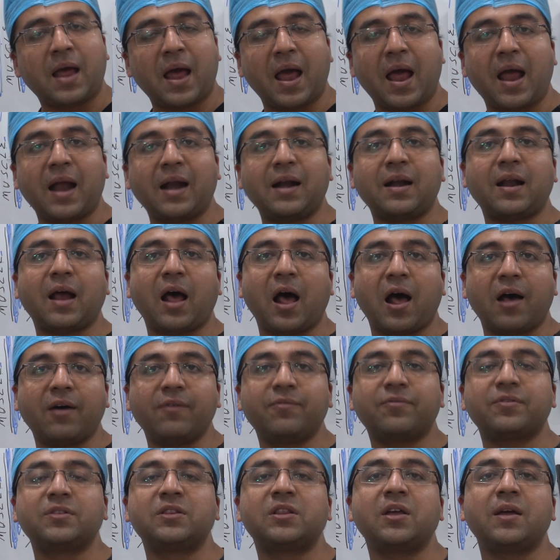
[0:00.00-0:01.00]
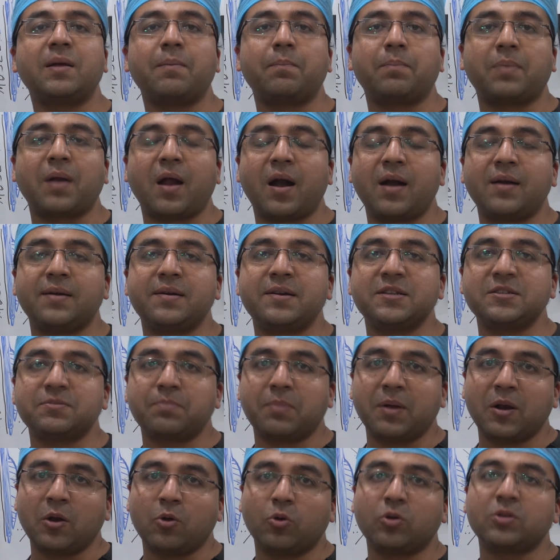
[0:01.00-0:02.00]
and half the implant
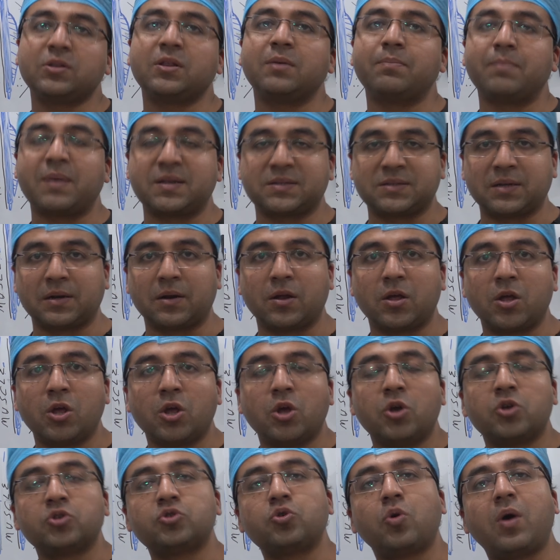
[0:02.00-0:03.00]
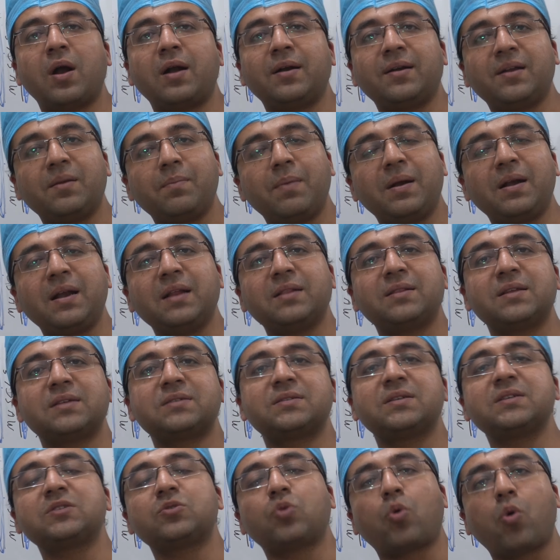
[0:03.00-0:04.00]
is below the muscle. So ultimately
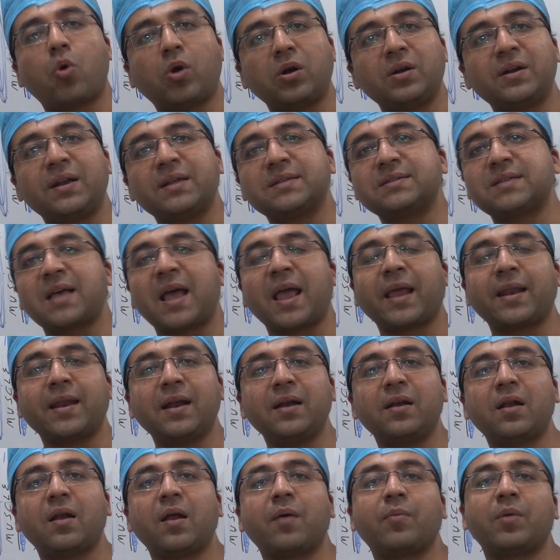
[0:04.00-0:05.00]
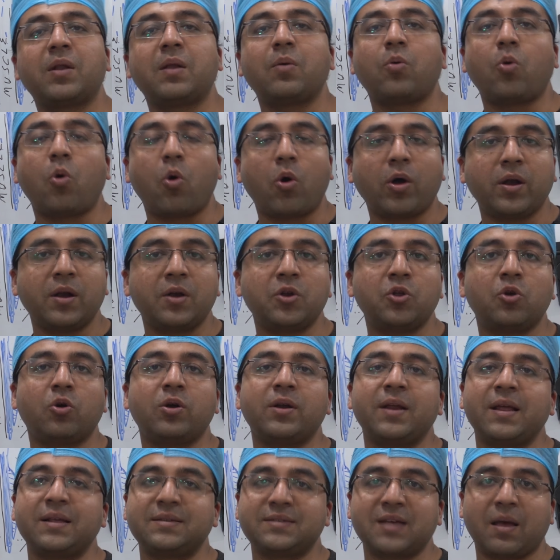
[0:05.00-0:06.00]
this is all decided on
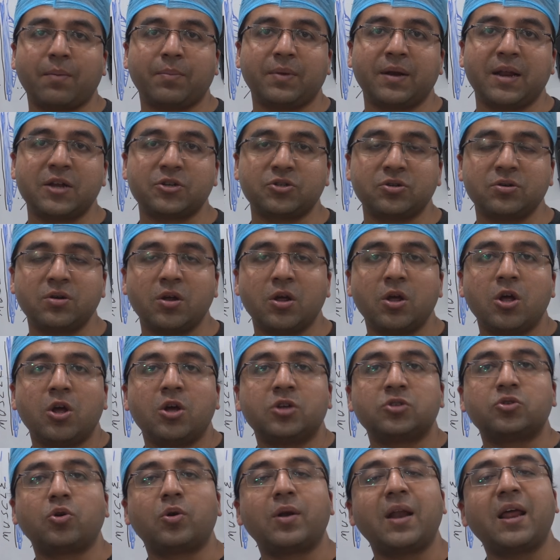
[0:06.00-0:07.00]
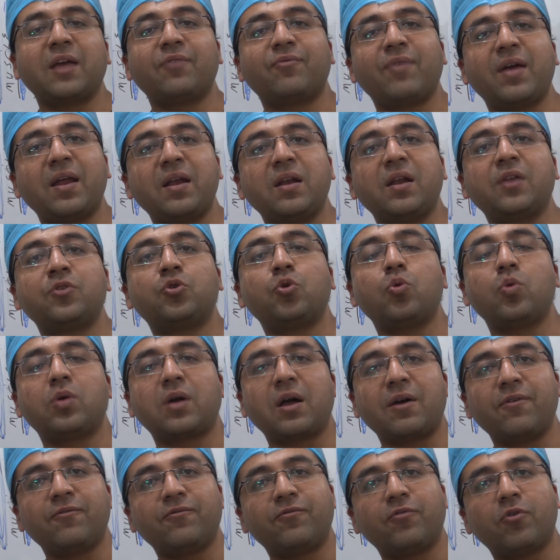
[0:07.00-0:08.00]
your examination. So like when you
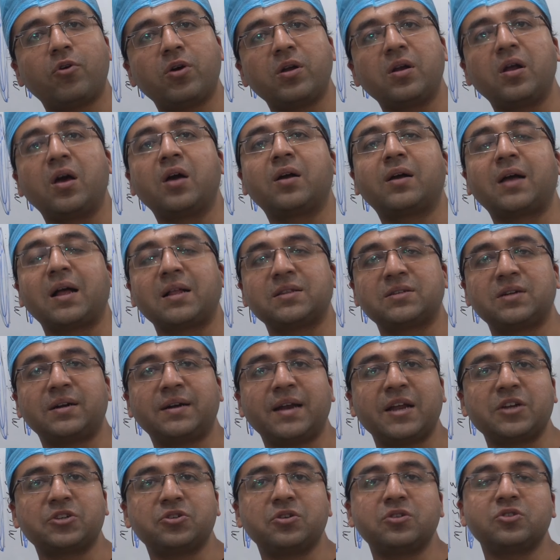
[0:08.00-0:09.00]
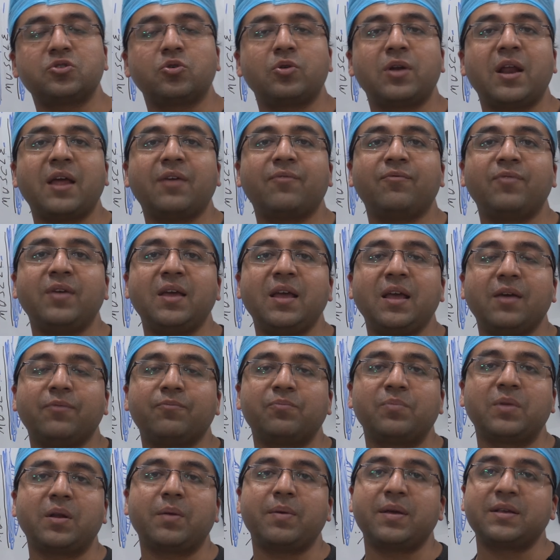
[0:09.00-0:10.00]
come for a consultation, so like we
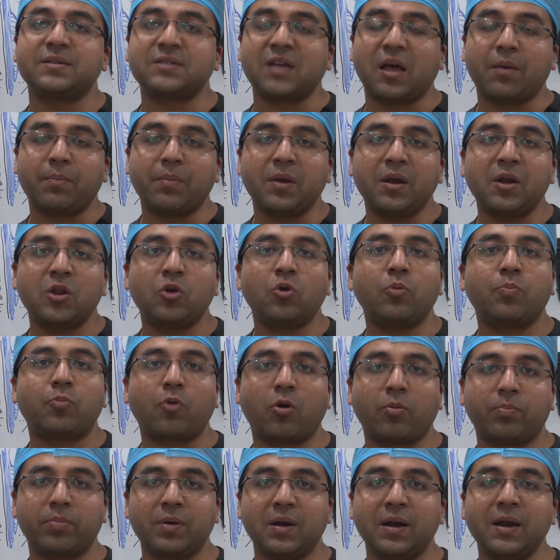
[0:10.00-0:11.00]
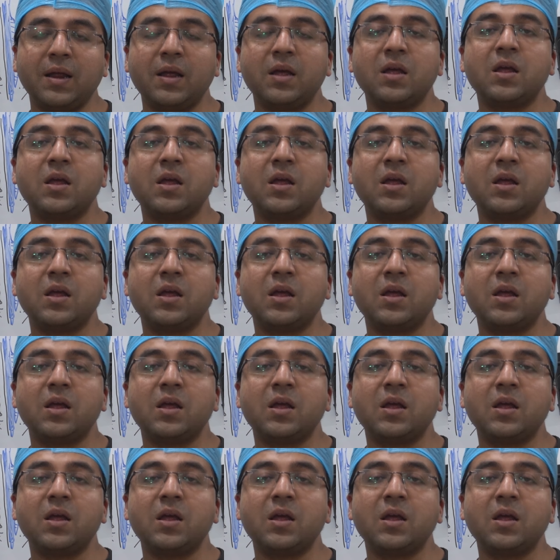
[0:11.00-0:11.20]
examine you properly